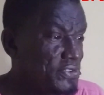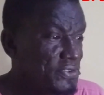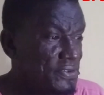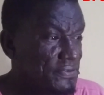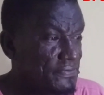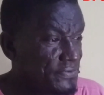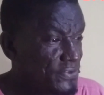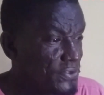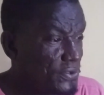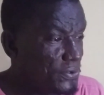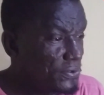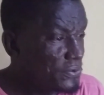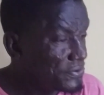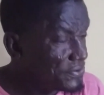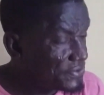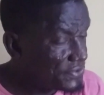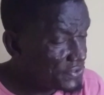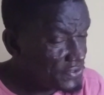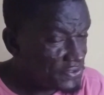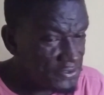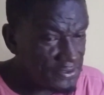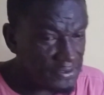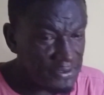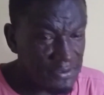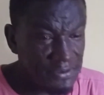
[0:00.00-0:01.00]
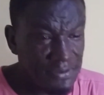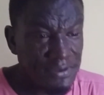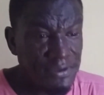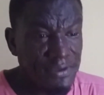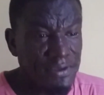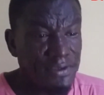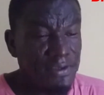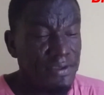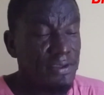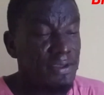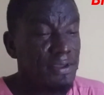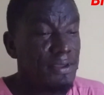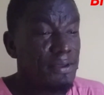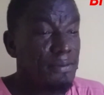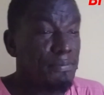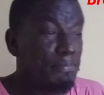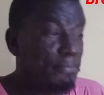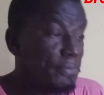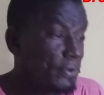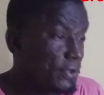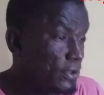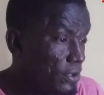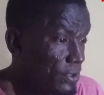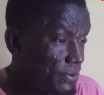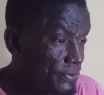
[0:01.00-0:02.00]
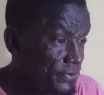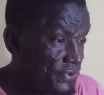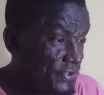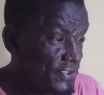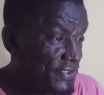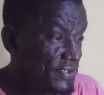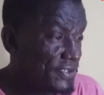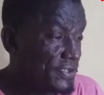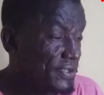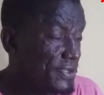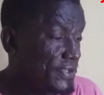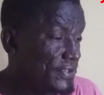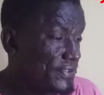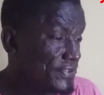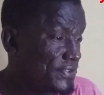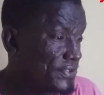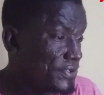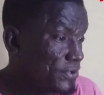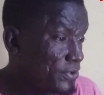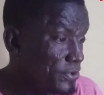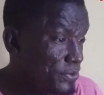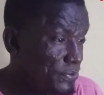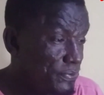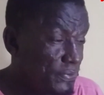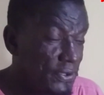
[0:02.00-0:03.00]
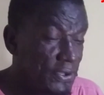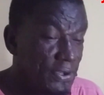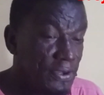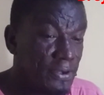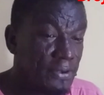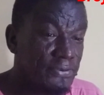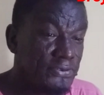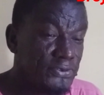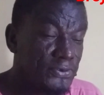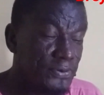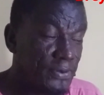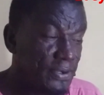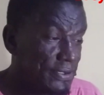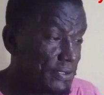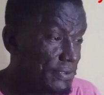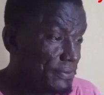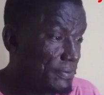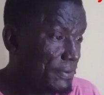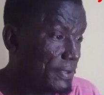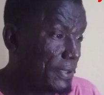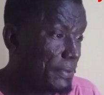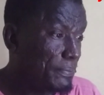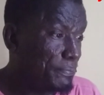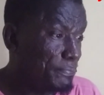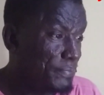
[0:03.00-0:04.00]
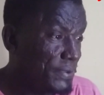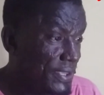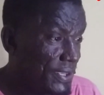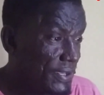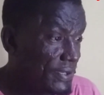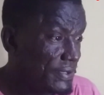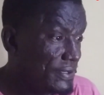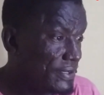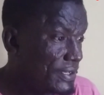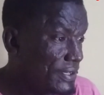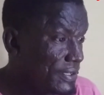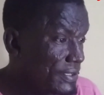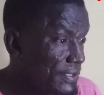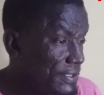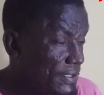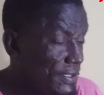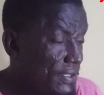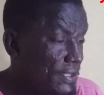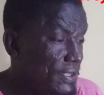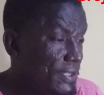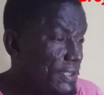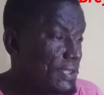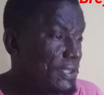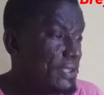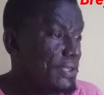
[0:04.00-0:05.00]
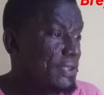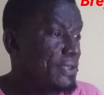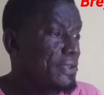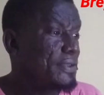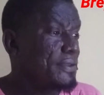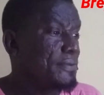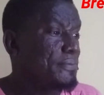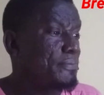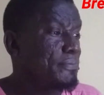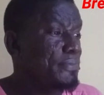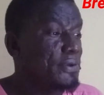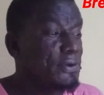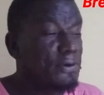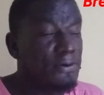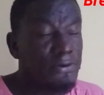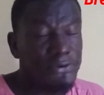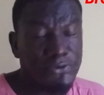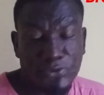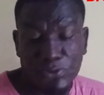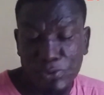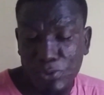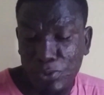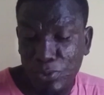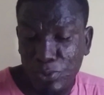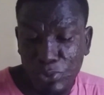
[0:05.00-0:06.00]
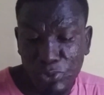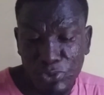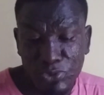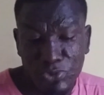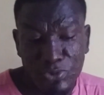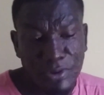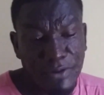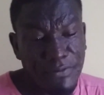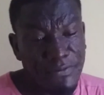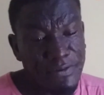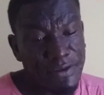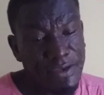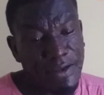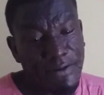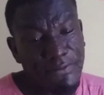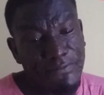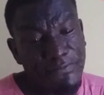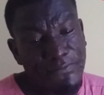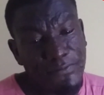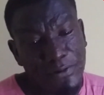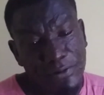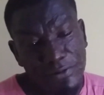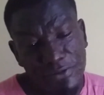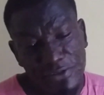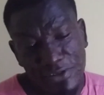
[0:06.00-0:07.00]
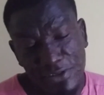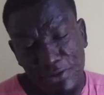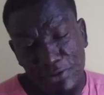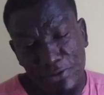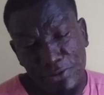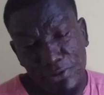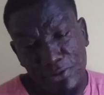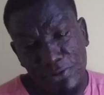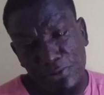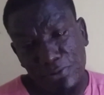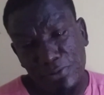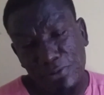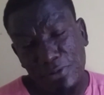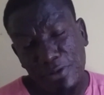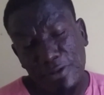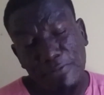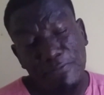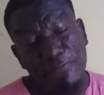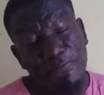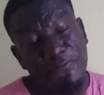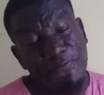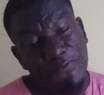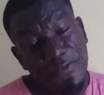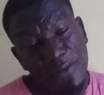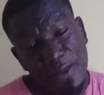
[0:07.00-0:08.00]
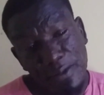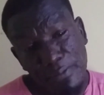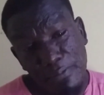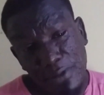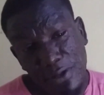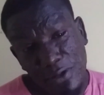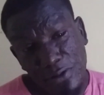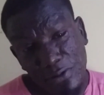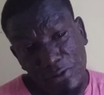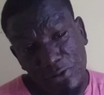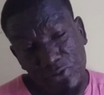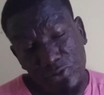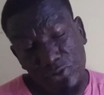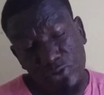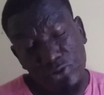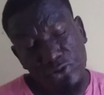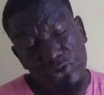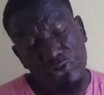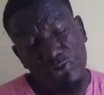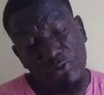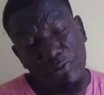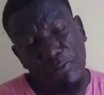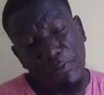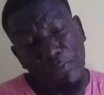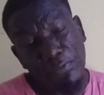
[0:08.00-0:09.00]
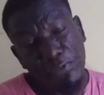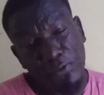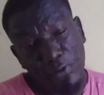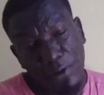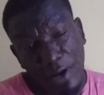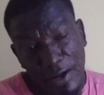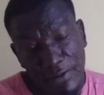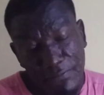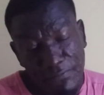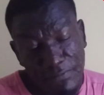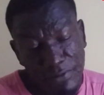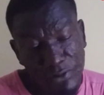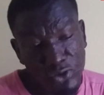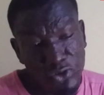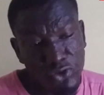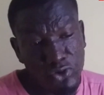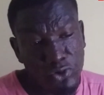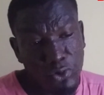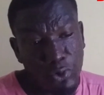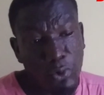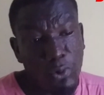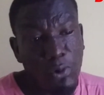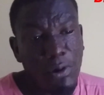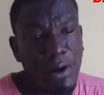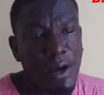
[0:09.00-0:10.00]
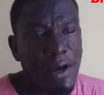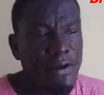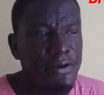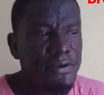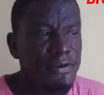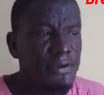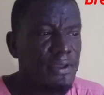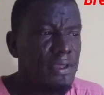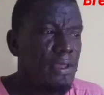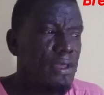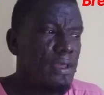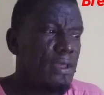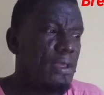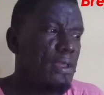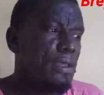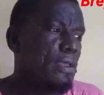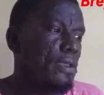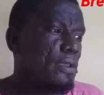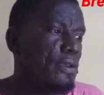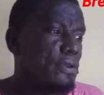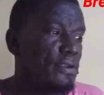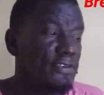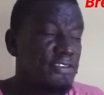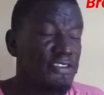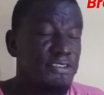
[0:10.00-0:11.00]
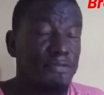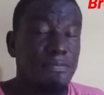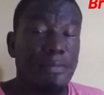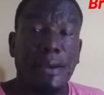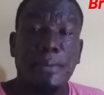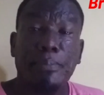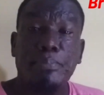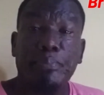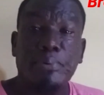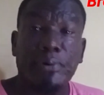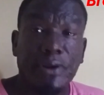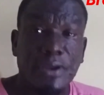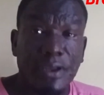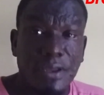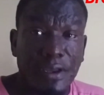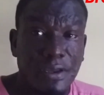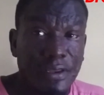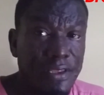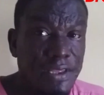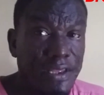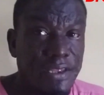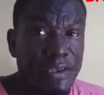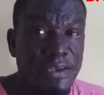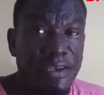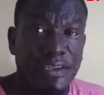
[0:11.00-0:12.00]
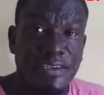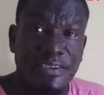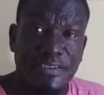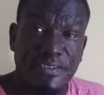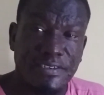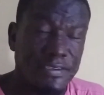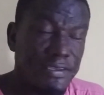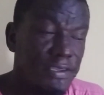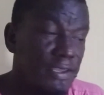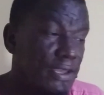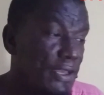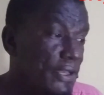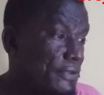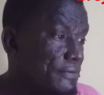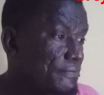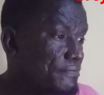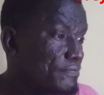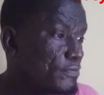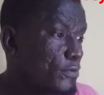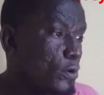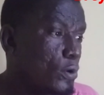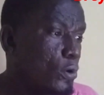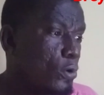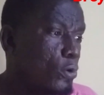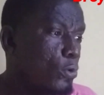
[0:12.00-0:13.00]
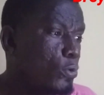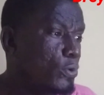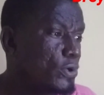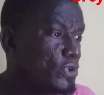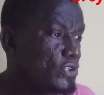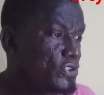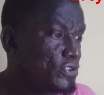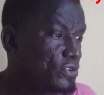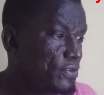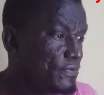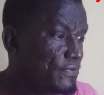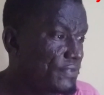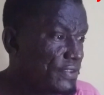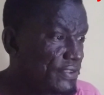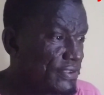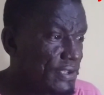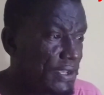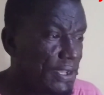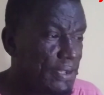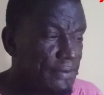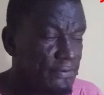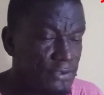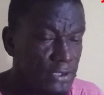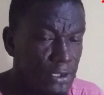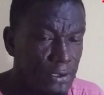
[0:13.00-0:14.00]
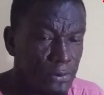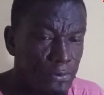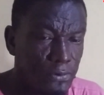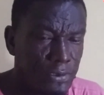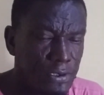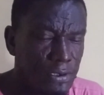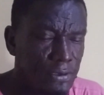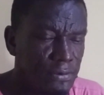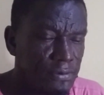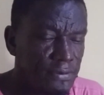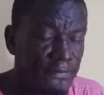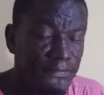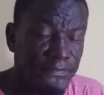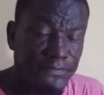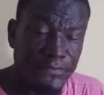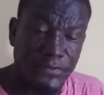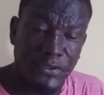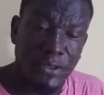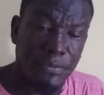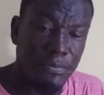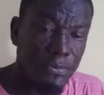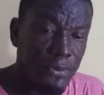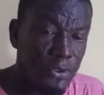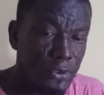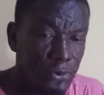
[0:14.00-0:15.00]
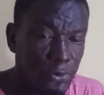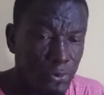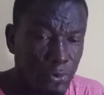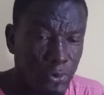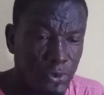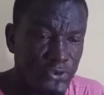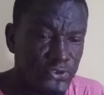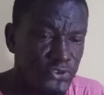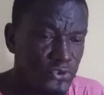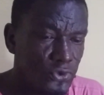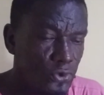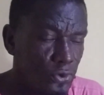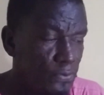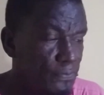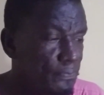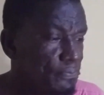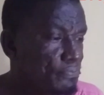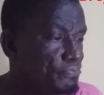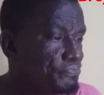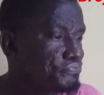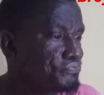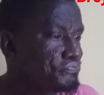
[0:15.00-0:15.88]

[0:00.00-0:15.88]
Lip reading: of those. Big up to Sinaso, big up to Abiana. Big up to whosoever that falls into, the females who's thriving so hard. It is my prayer that next year, or whichever time that will come, the female also